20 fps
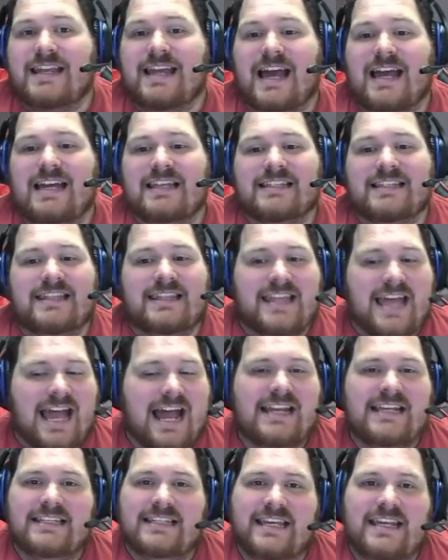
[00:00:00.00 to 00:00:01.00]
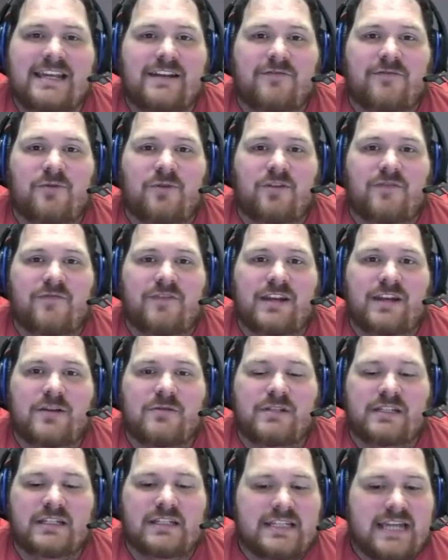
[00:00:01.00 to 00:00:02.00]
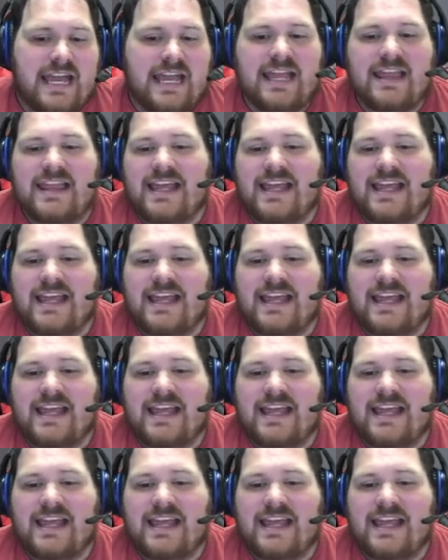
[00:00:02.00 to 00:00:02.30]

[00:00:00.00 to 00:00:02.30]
Guys, that is it for the video today.